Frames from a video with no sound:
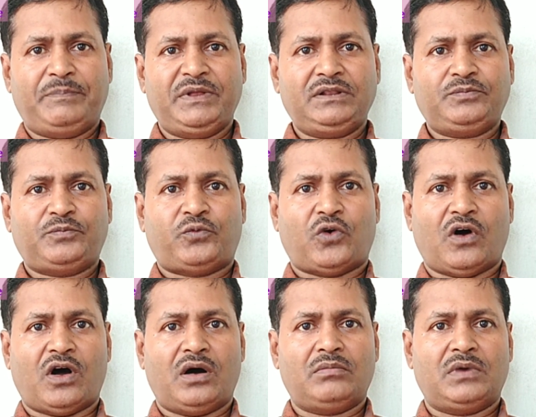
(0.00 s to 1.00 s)
Appeal
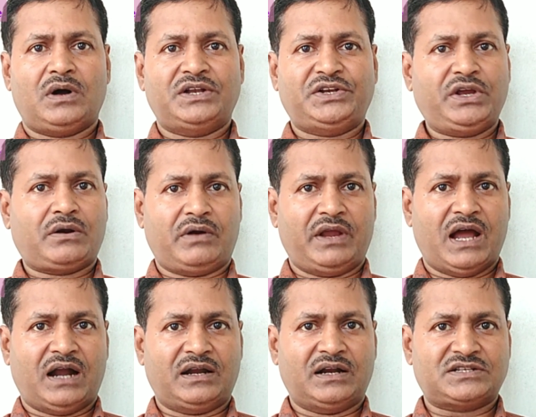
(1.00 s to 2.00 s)
from
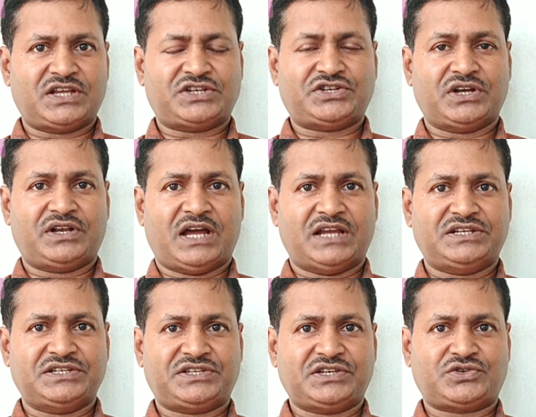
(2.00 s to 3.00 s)
decree under Section
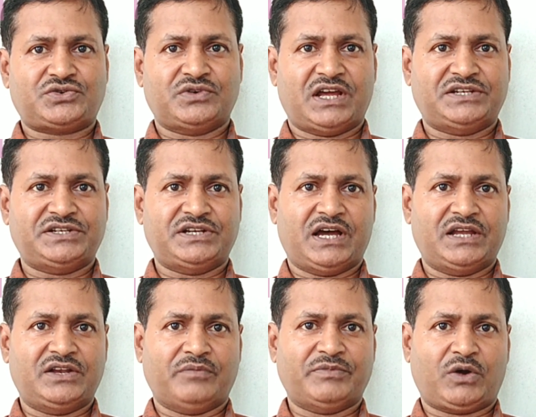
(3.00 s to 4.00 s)
96 to
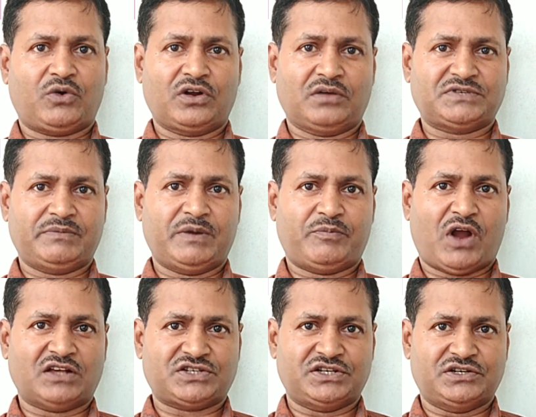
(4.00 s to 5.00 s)
99 of the Code of Civil
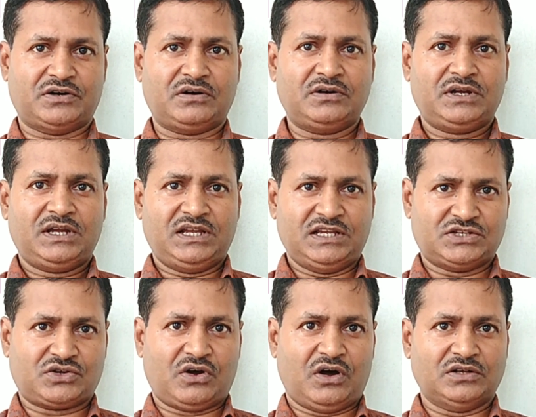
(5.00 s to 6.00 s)
Procedure
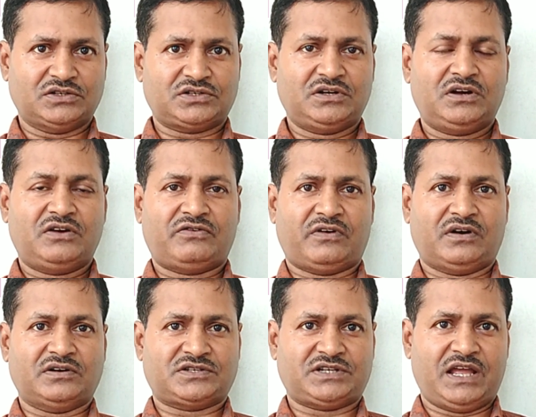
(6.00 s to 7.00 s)
is called
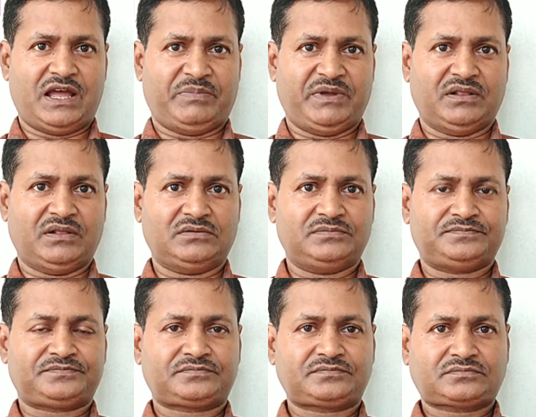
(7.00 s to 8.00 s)
first appeal.
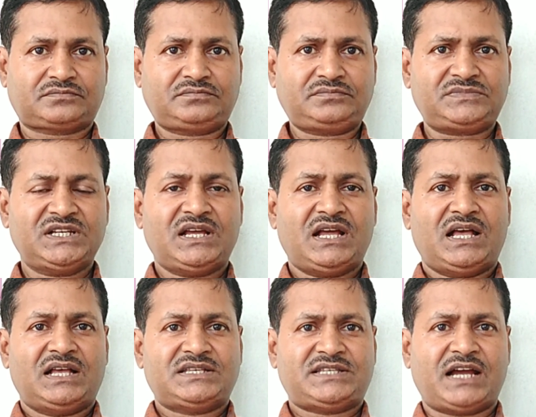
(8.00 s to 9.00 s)

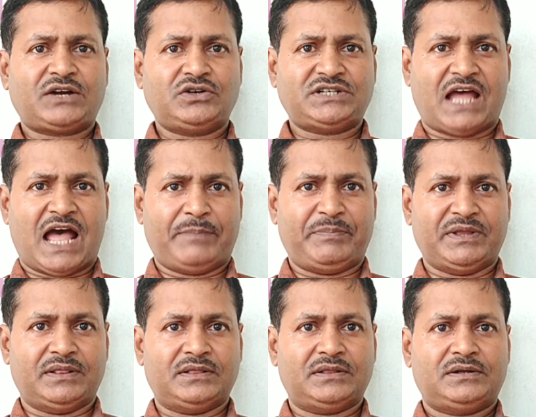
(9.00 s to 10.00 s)
Second
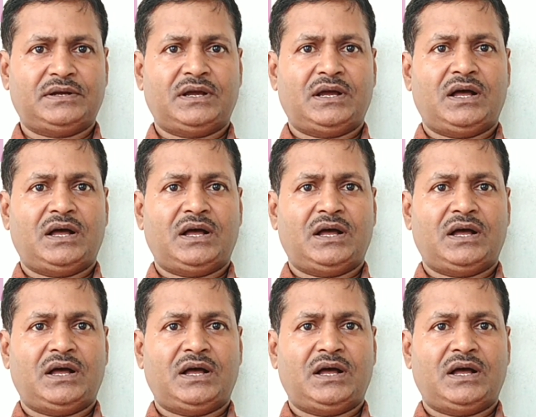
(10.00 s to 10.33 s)
appeal.